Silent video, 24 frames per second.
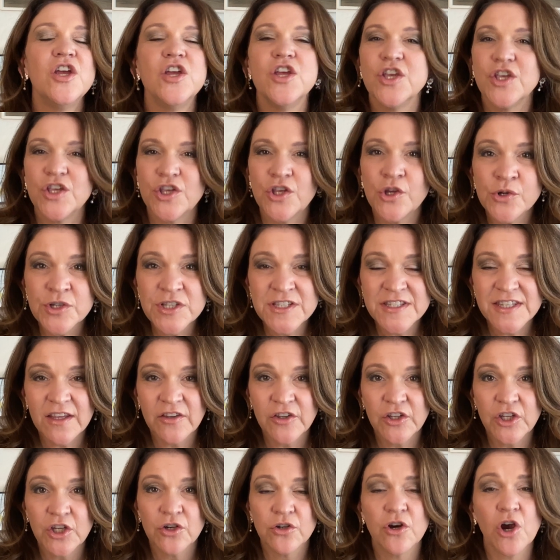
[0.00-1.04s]
You're
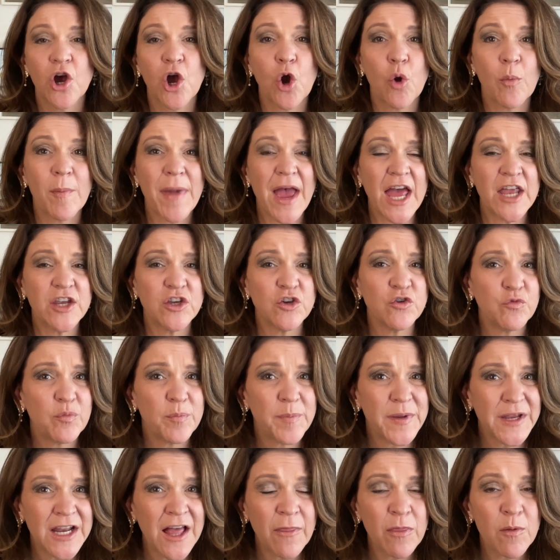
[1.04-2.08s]
selling your home and you've
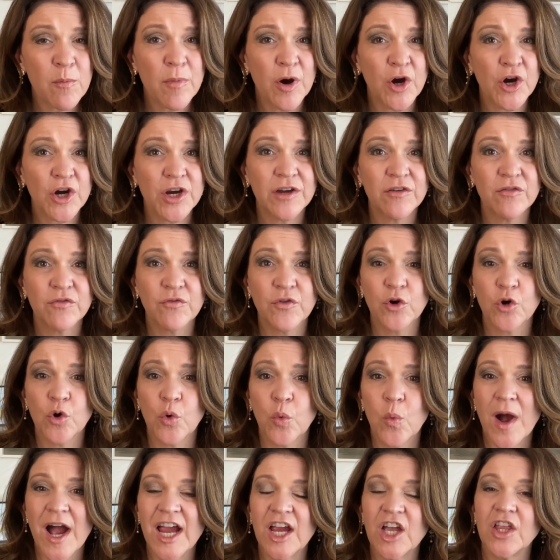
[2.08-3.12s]
been on the market for a
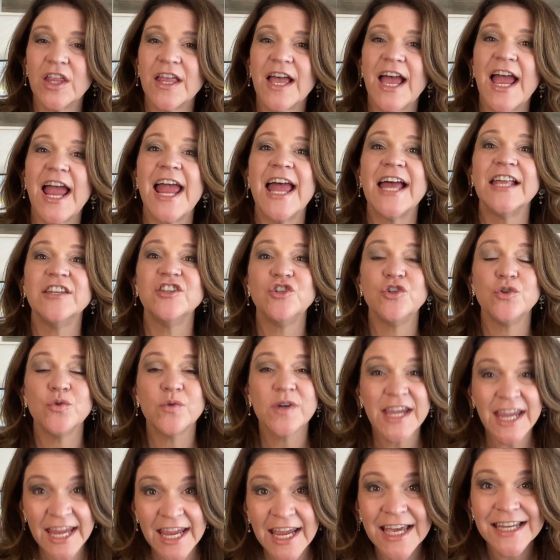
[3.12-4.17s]
while and you
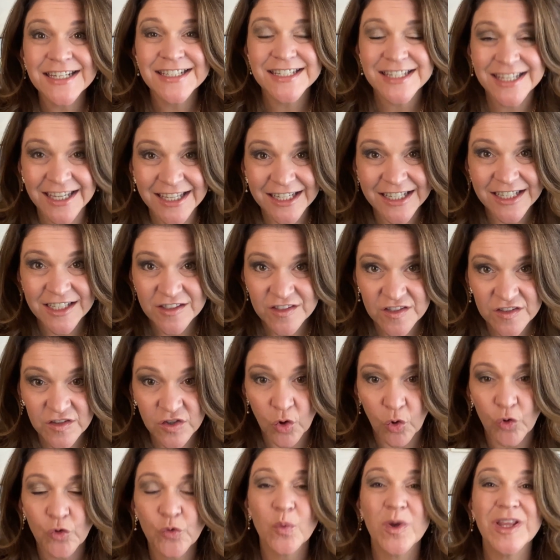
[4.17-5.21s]
can't get it
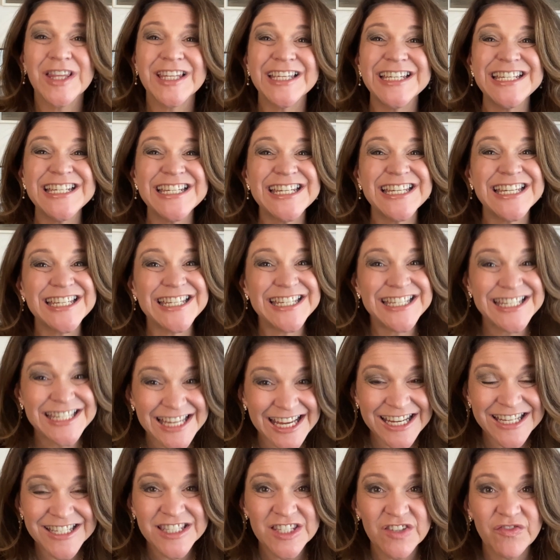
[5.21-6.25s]
sold. Well, in
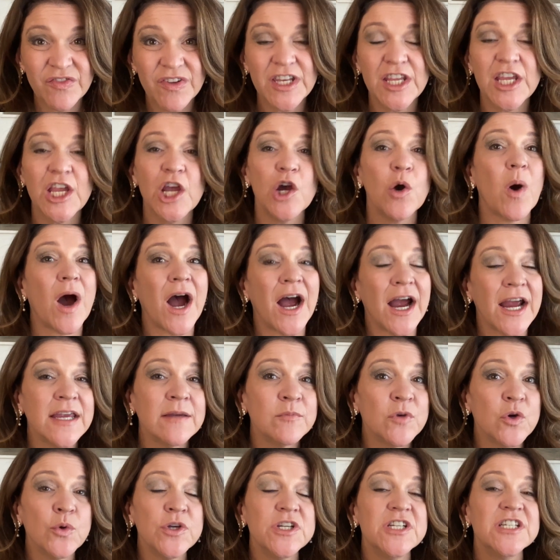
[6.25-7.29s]
today's video, I am
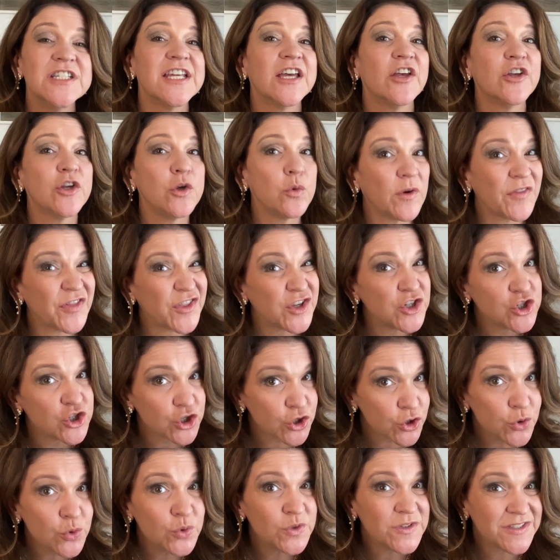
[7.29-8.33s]
going to tell you what the
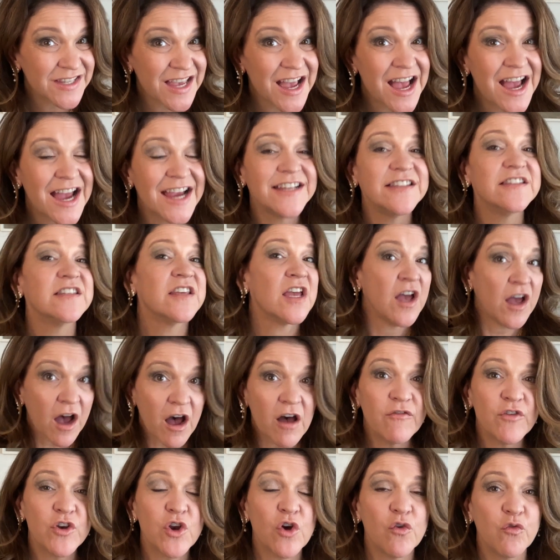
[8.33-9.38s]
two signs
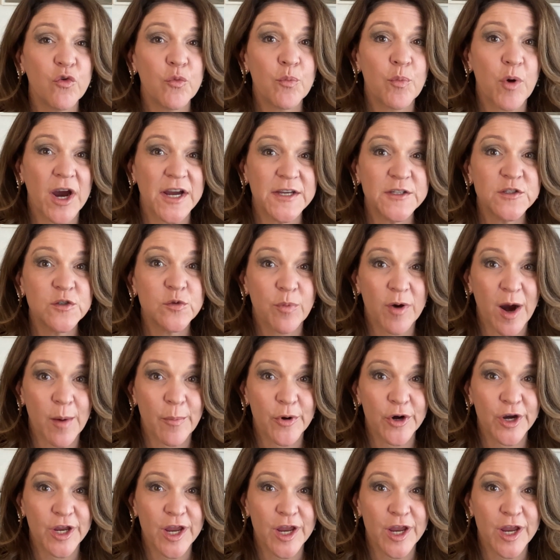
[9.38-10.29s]
of an overpriced property